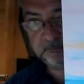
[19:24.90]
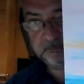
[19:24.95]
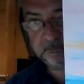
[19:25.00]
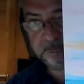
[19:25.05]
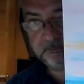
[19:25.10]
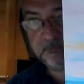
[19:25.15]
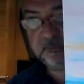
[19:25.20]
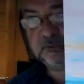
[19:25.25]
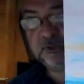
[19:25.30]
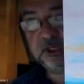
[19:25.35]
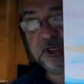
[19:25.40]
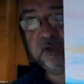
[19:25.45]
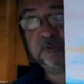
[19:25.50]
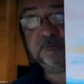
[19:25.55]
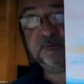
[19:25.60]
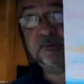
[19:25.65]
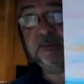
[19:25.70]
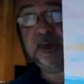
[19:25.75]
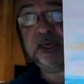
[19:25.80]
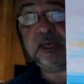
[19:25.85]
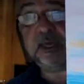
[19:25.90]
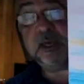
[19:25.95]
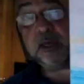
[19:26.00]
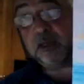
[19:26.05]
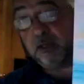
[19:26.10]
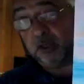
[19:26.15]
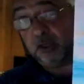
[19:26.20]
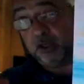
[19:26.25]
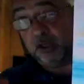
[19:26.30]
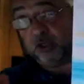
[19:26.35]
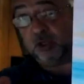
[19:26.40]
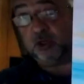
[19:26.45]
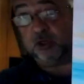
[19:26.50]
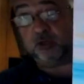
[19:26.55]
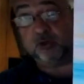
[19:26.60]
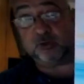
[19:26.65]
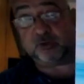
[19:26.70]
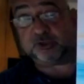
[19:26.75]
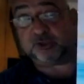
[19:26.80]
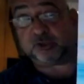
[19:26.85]
It's enough for me.
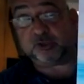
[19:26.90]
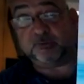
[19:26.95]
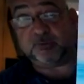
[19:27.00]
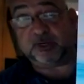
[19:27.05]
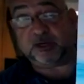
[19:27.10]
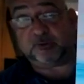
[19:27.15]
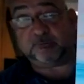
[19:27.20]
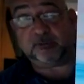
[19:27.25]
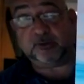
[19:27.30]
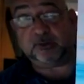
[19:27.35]
Yours can be different.